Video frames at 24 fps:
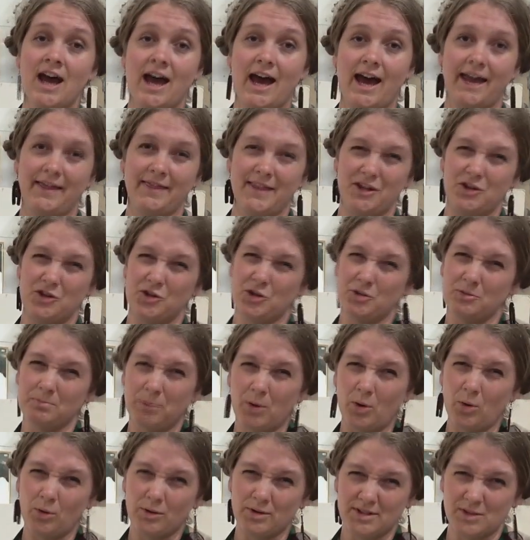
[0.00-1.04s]
and then you can
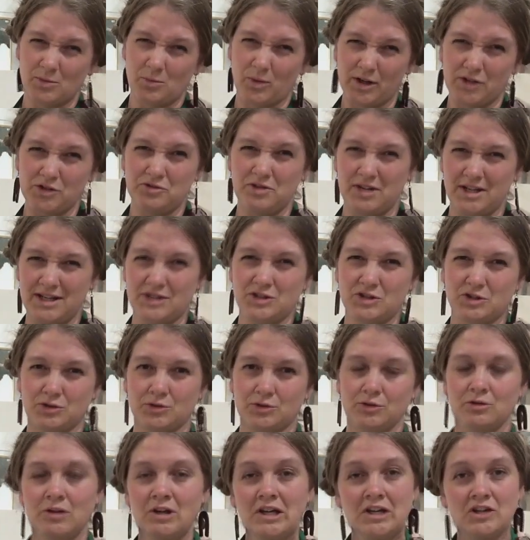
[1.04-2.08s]
pause it where you need
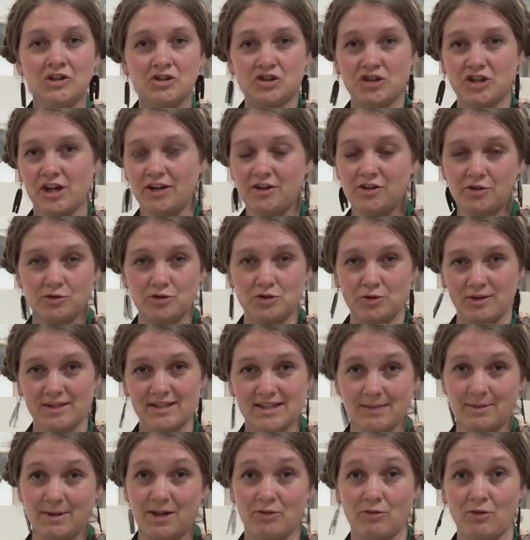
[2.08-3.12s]
to, check you're doing
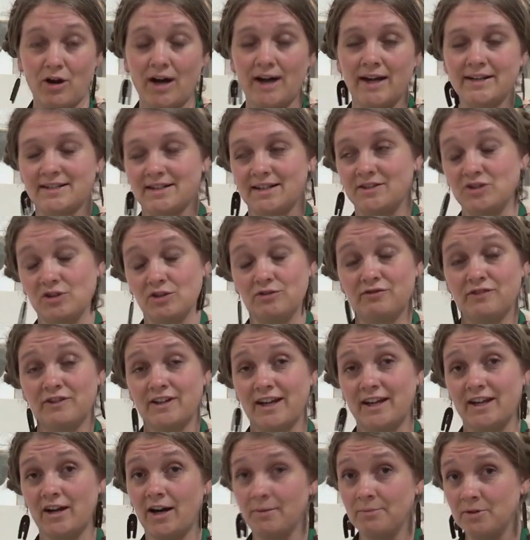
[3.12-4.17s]
something right, and don't
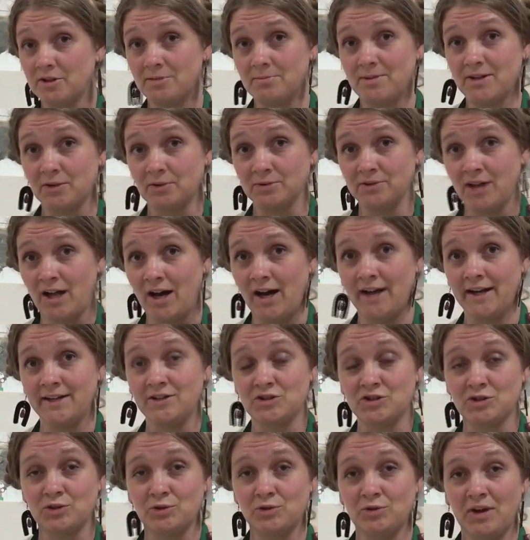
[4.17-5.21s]
forget I'm going to be online
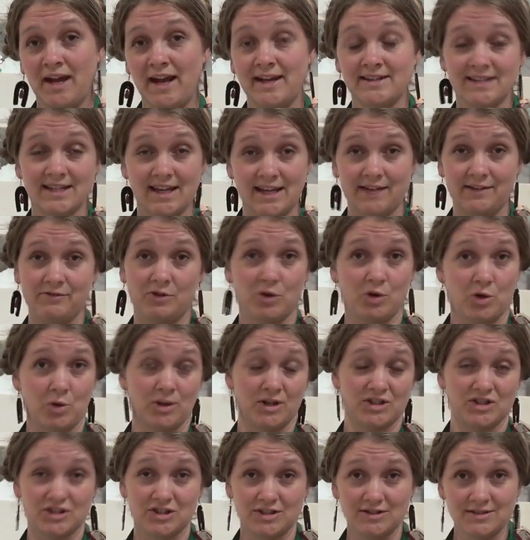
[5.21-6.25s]
to answer any of your
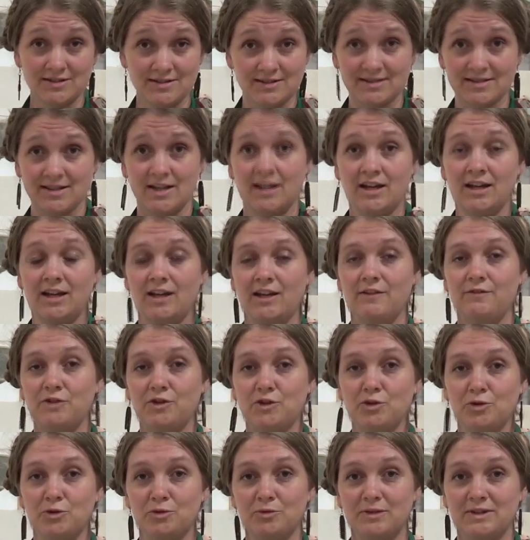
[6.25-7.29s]
questions if
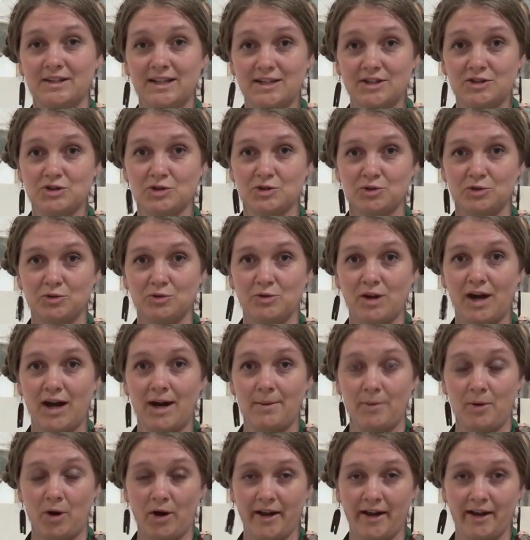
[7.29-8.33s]
you need to
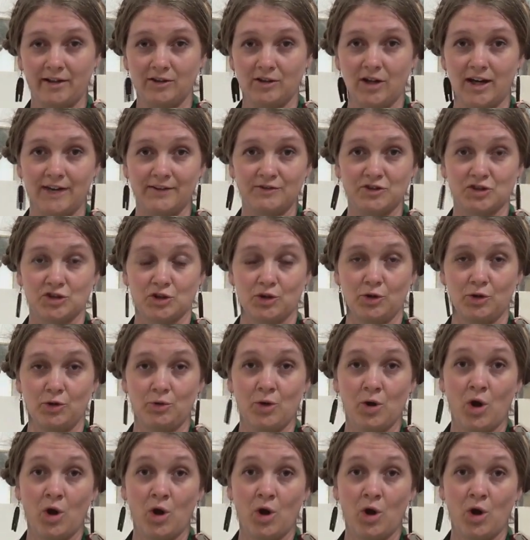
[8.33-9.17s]
on our live show